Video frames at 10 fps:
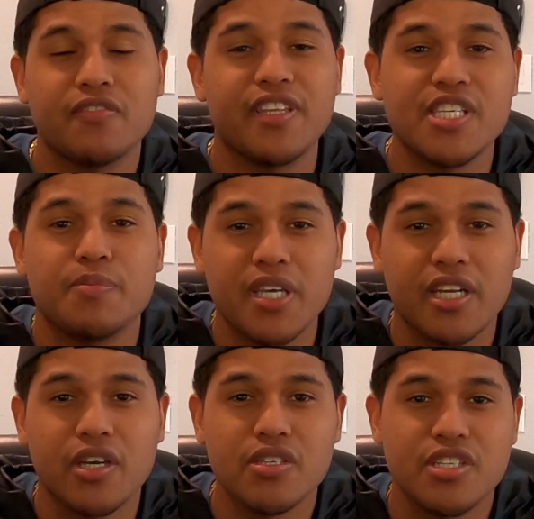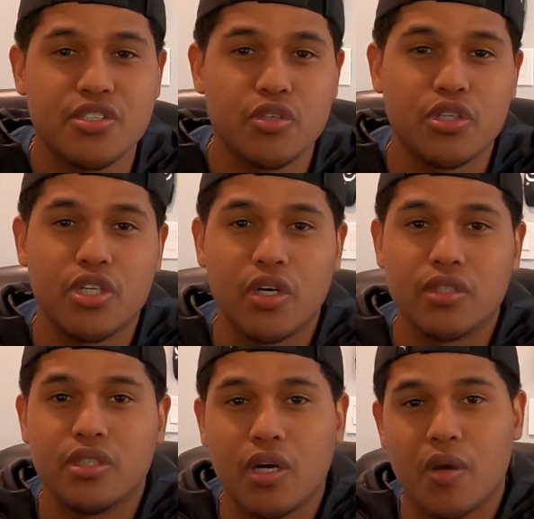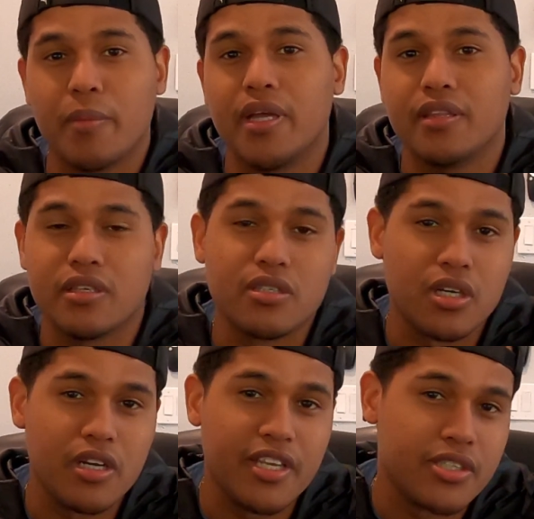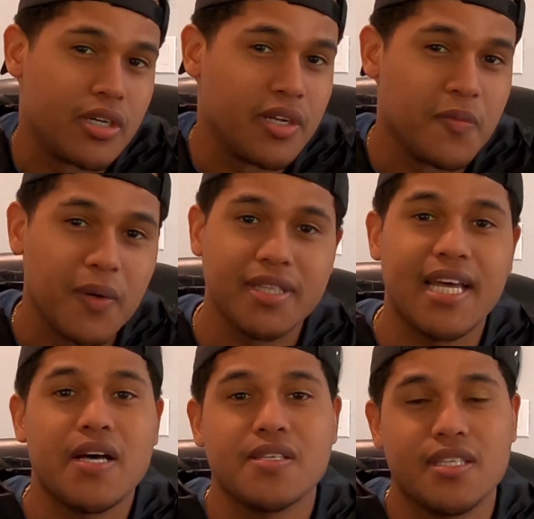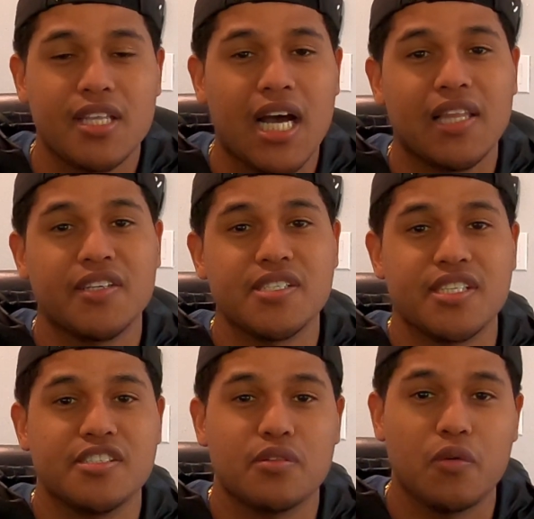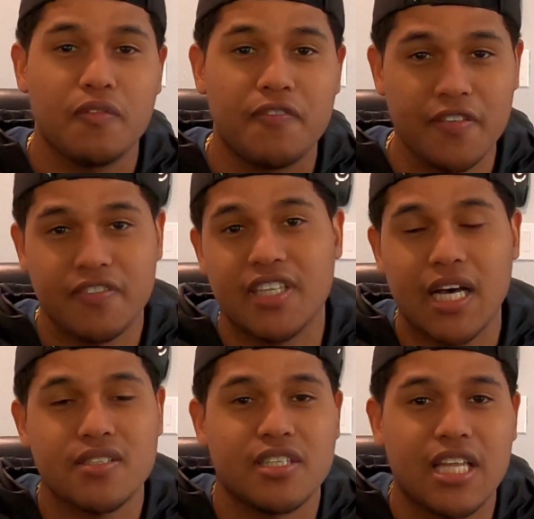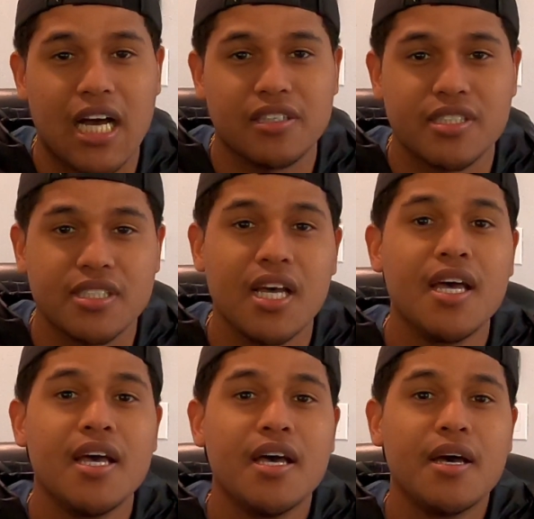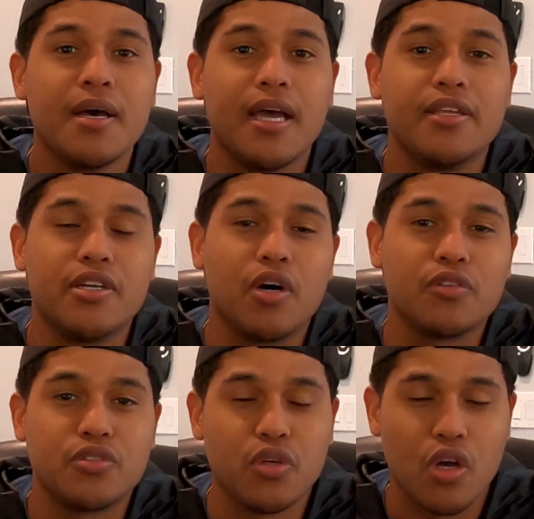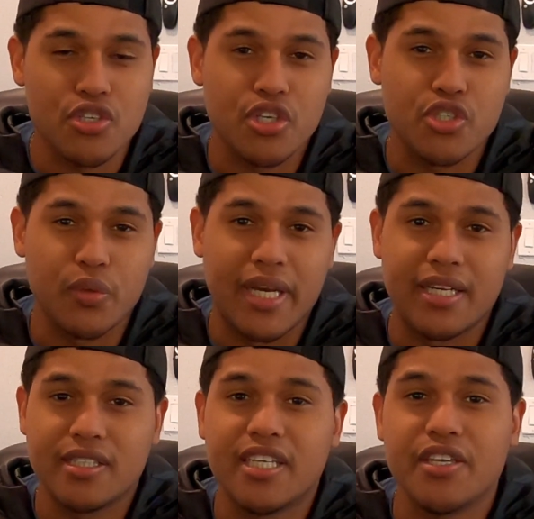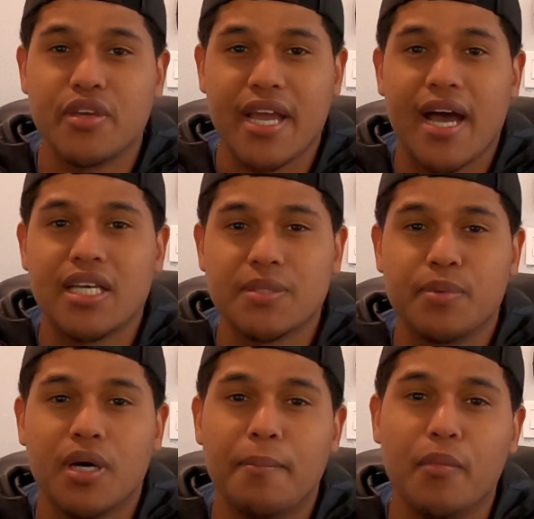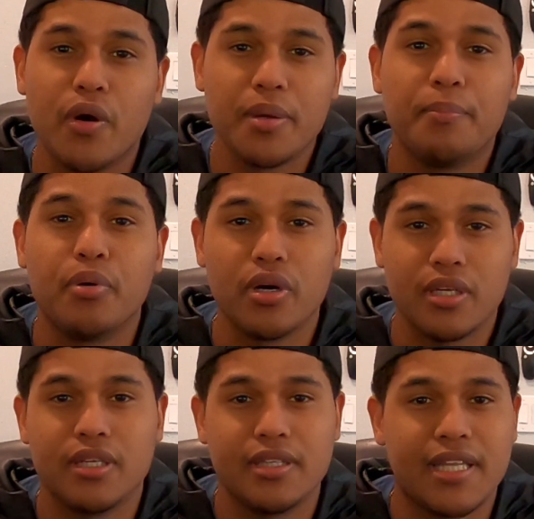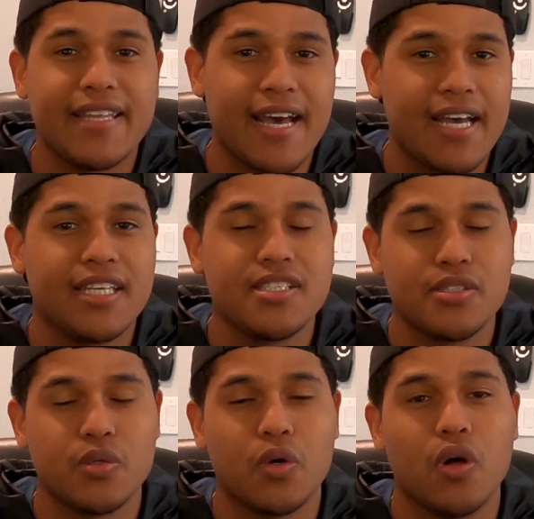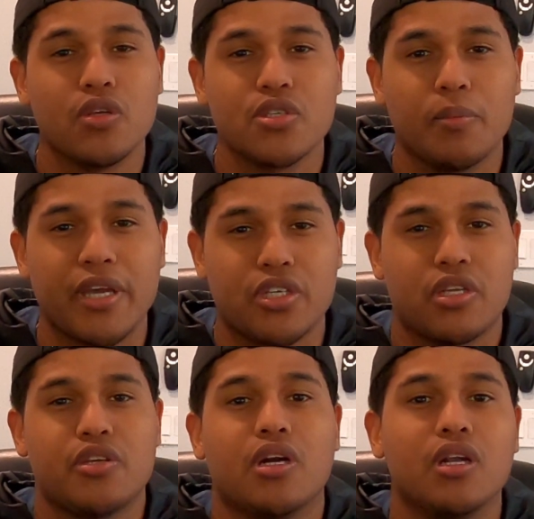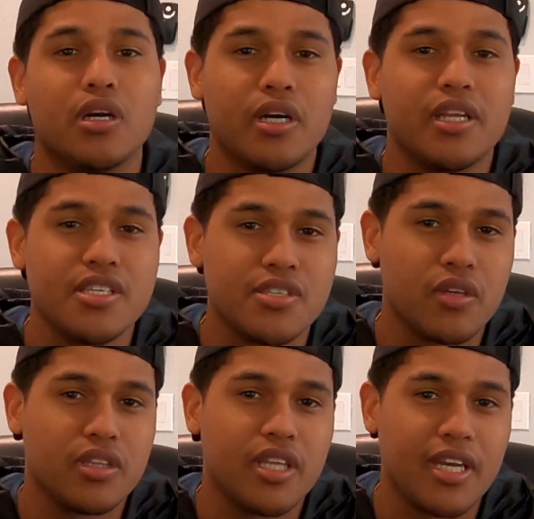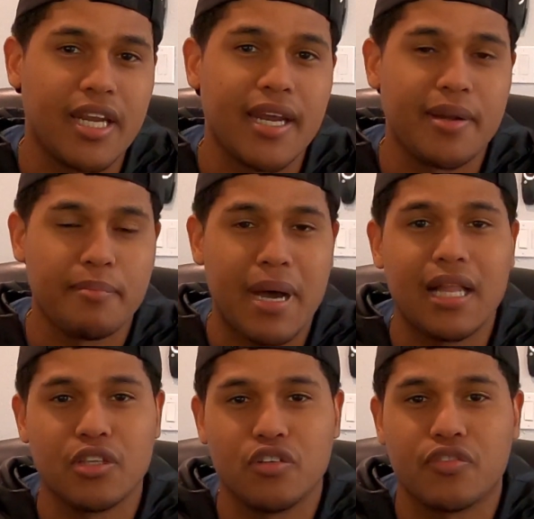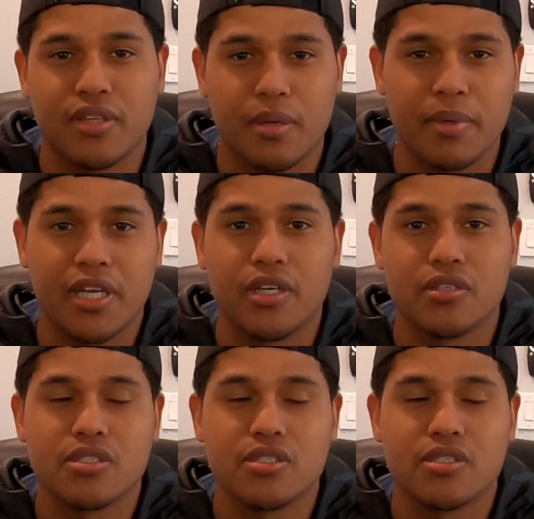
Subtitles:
of these videos is to, document the journey, turning $1,000 into $50,000. and you know, also to entertain you guys. But more important than that is to also make sure that you're learning something and getting value from the video.